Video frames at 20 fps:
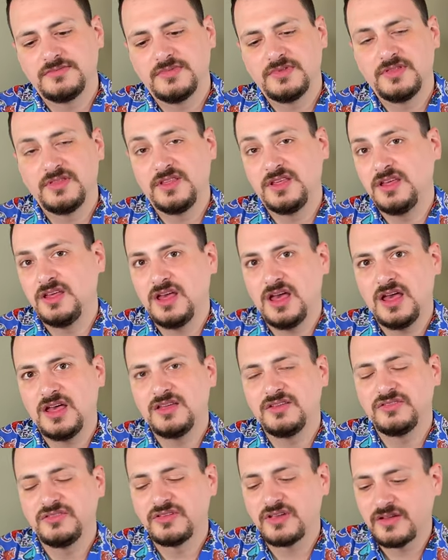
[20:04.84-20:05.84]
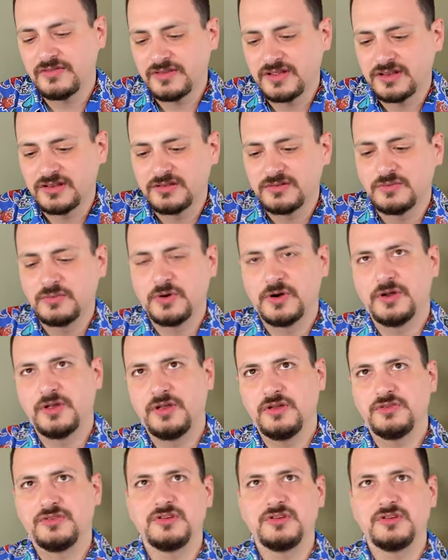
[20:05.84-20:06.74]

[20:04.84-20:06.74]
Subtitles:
the A7, where you